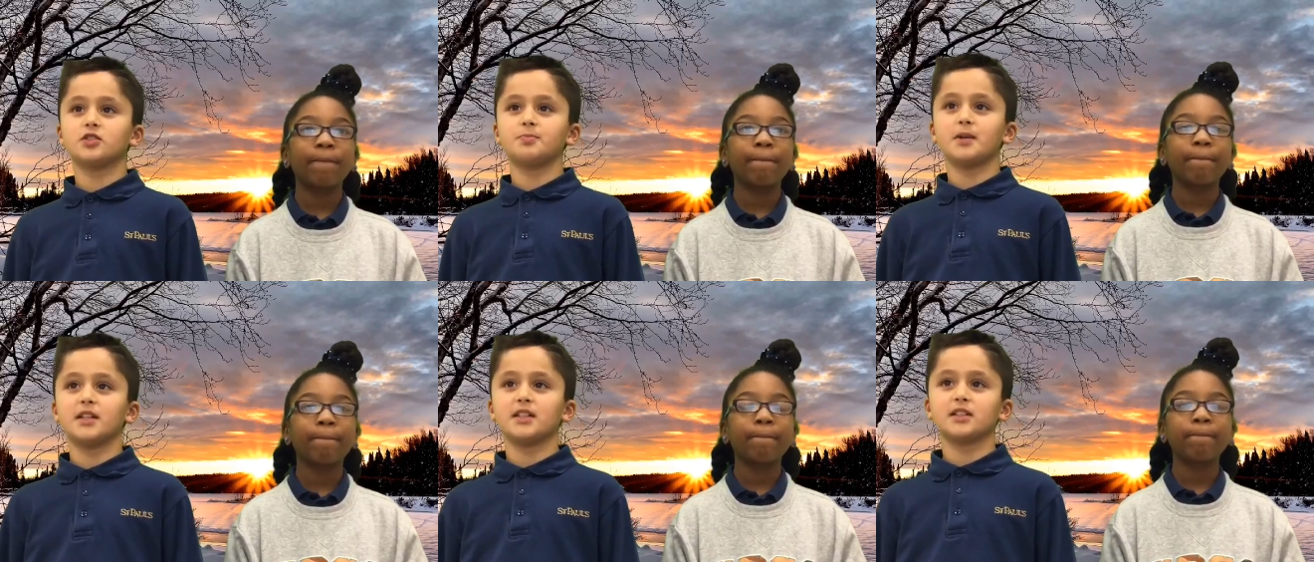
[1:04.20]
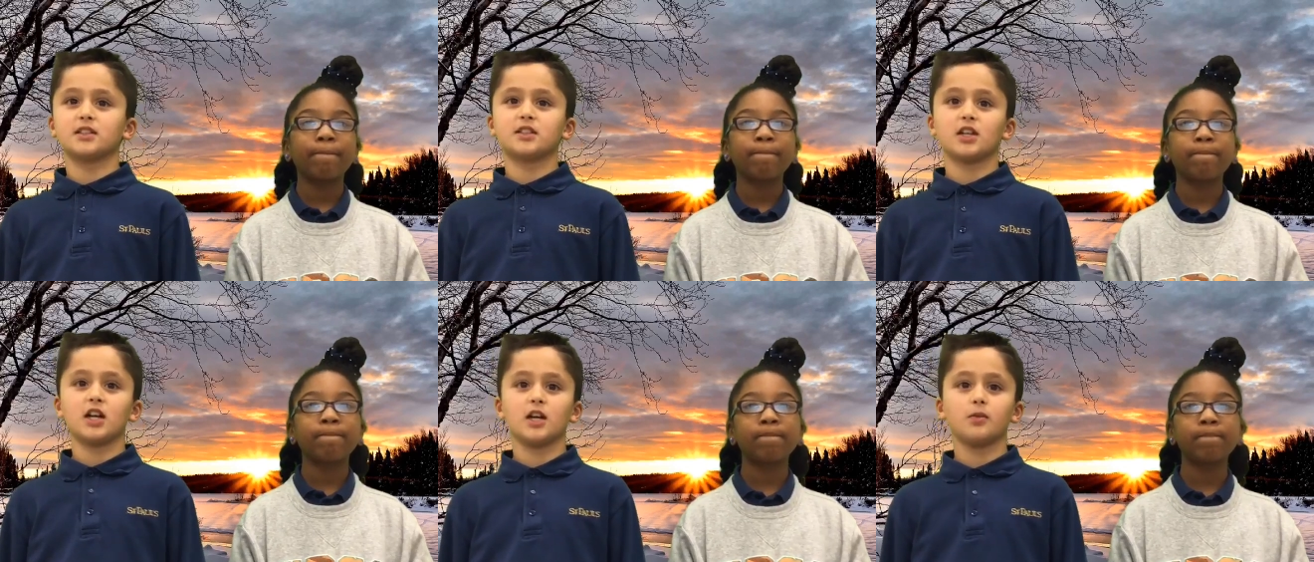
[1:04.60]
Speaker 1: spending
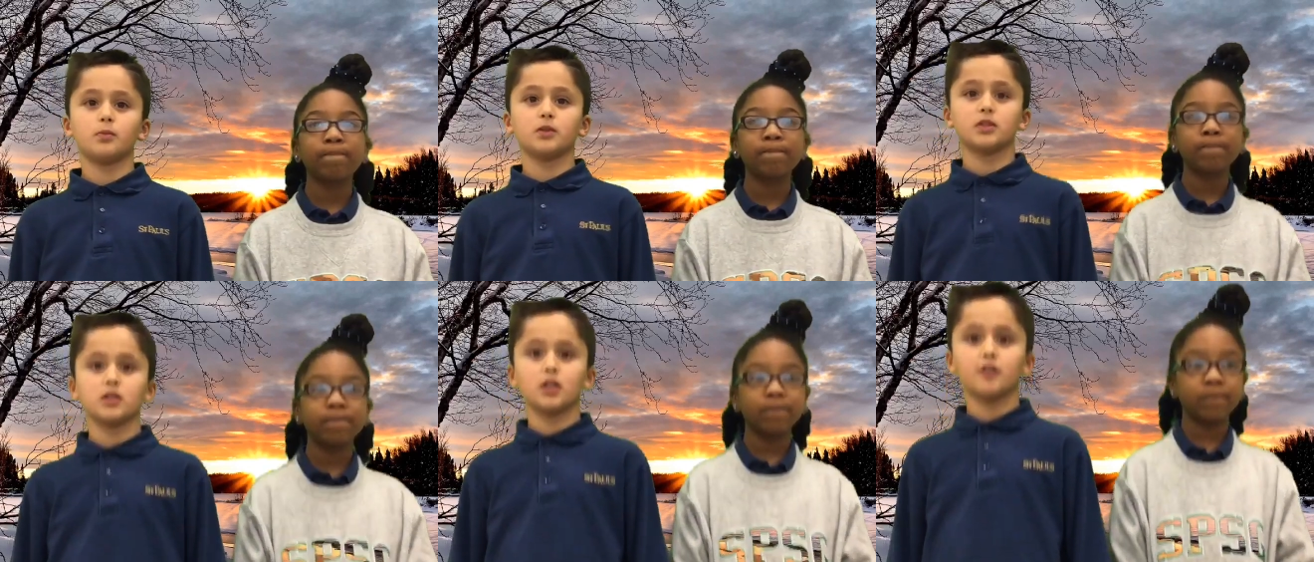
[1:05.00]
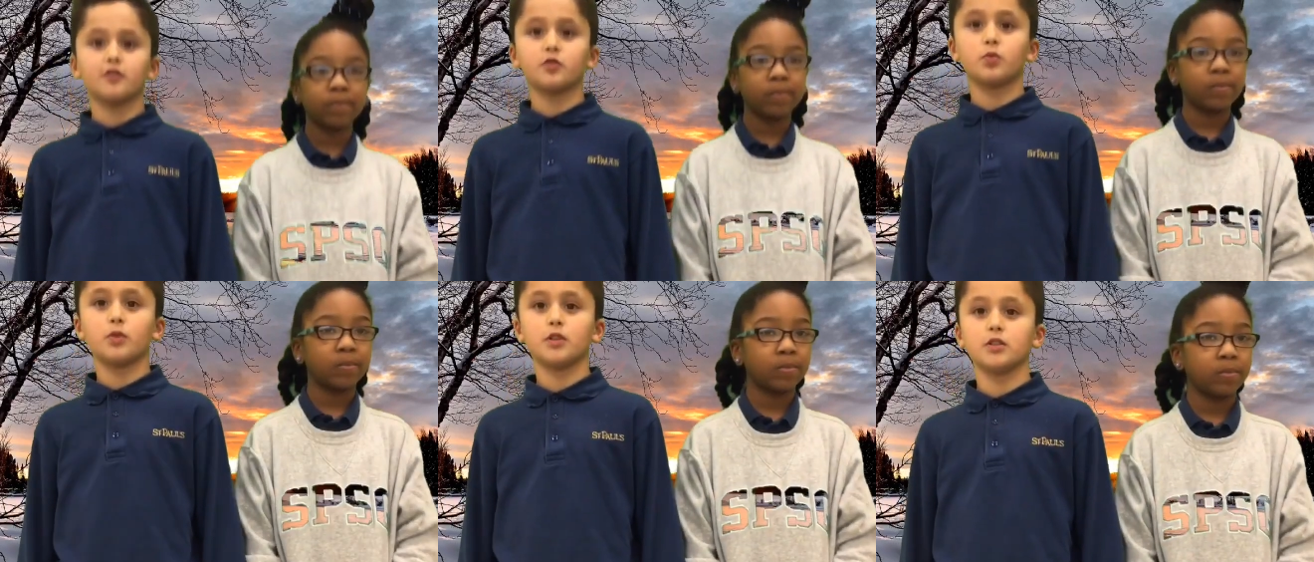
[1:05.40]
time with loved
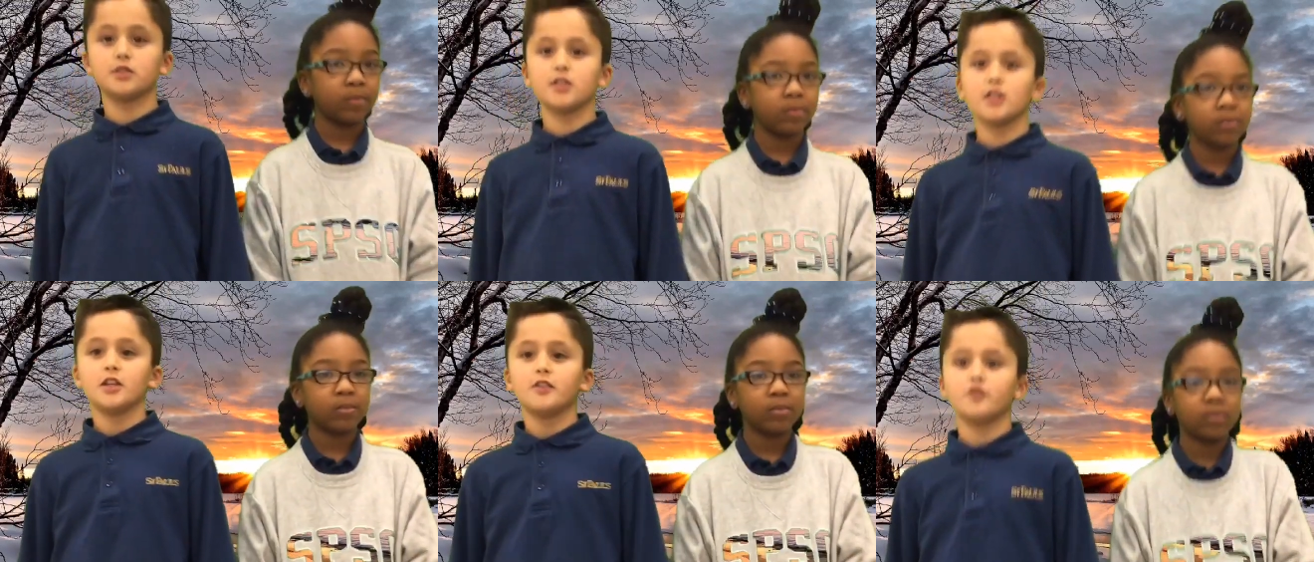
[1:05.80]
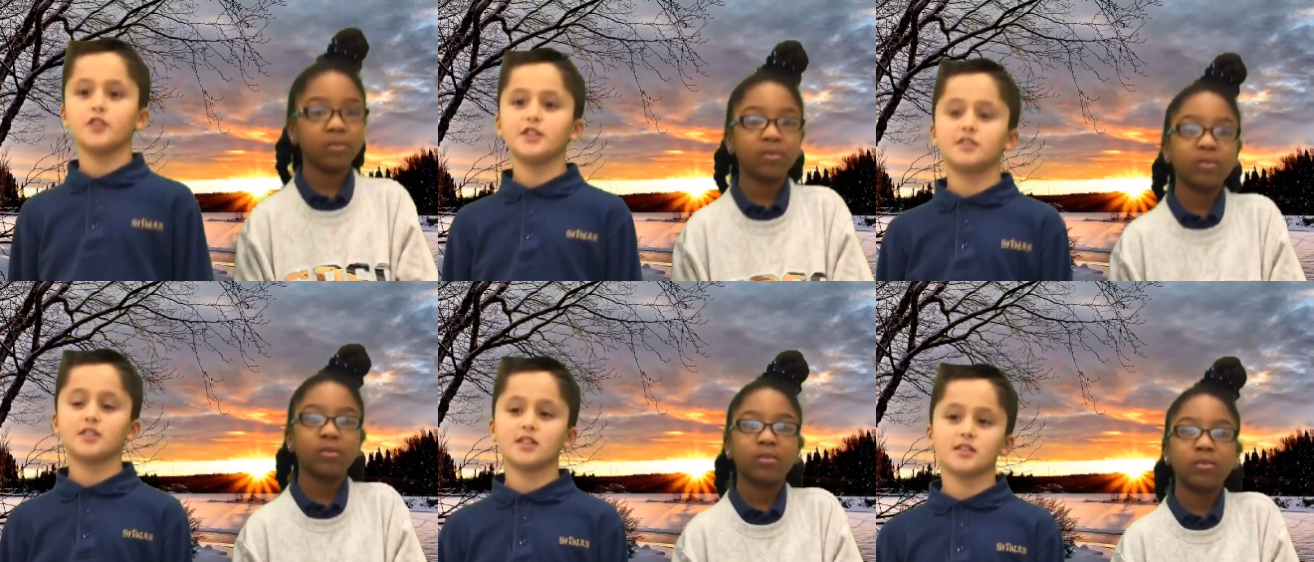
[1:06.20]
ones,
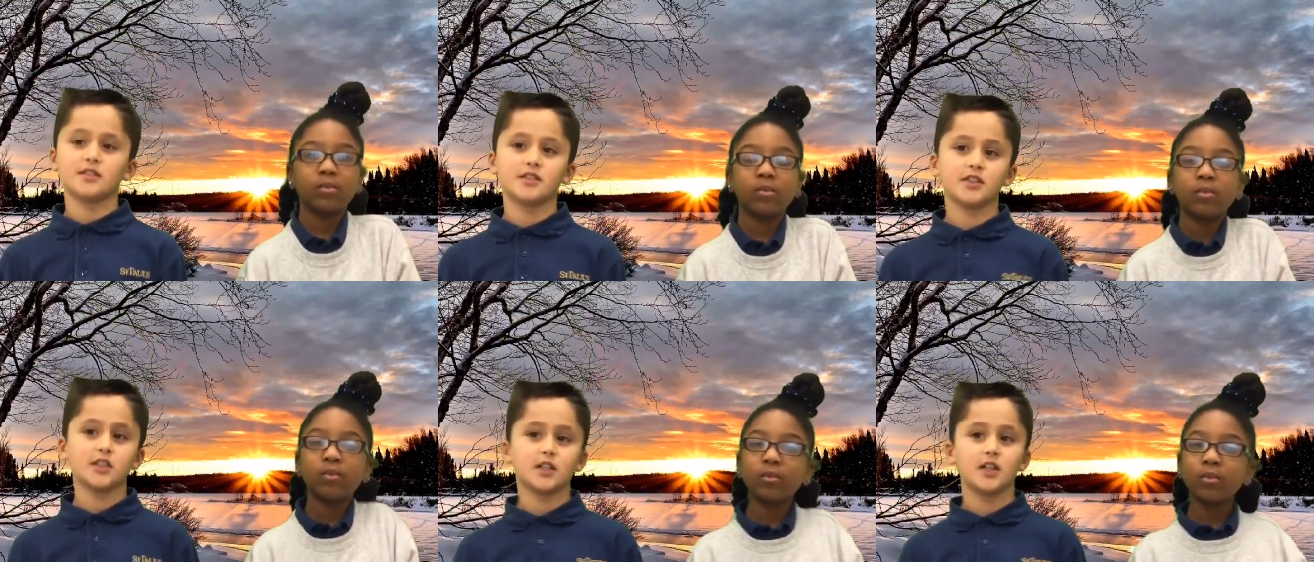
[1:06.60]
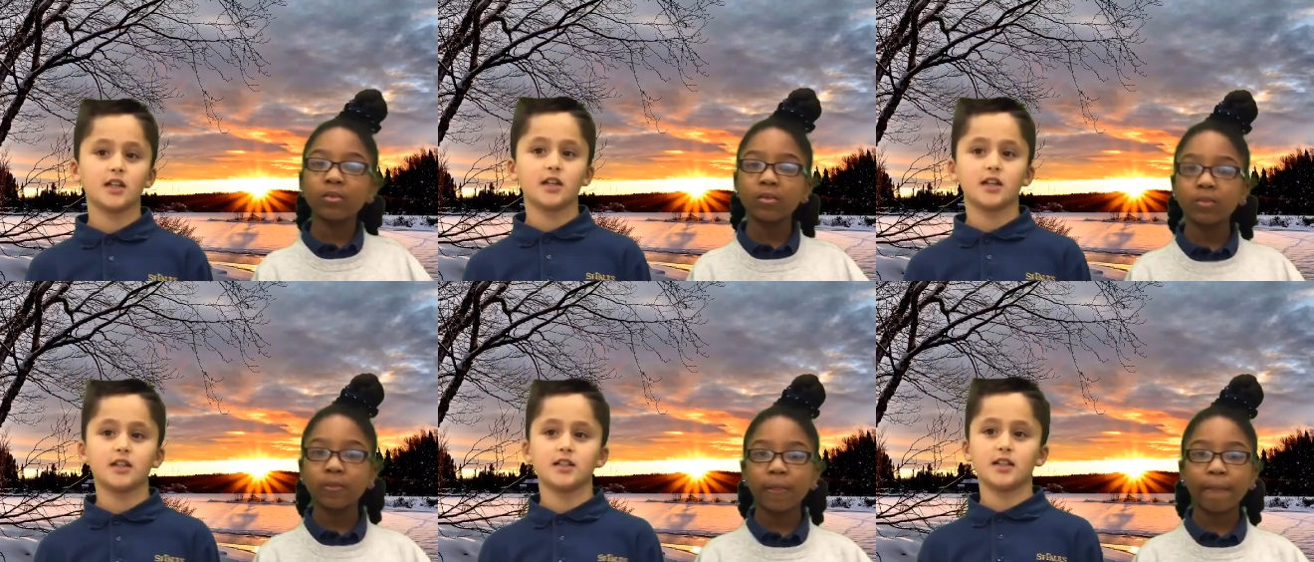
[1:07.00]
feasting, singing,
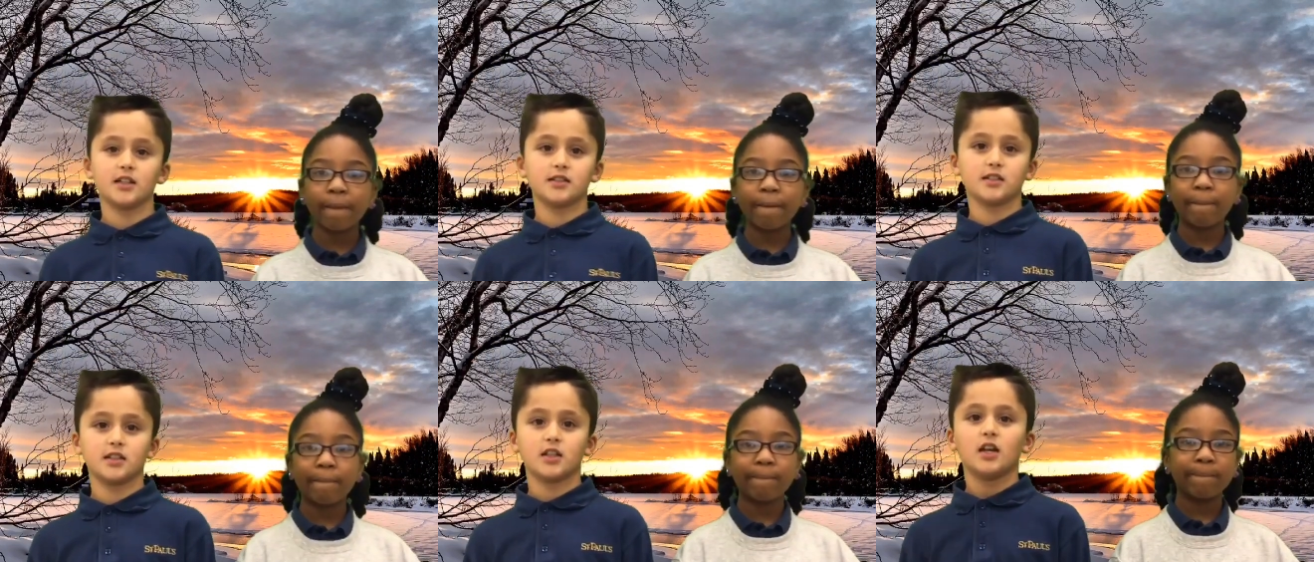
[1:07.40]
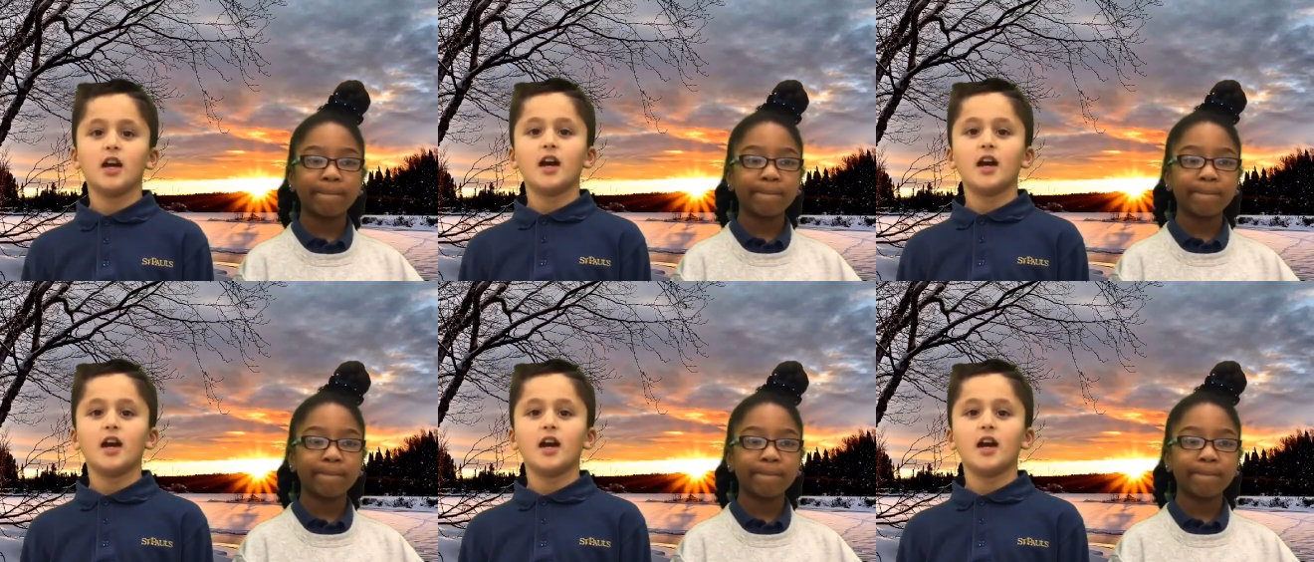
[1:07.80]
and dancing.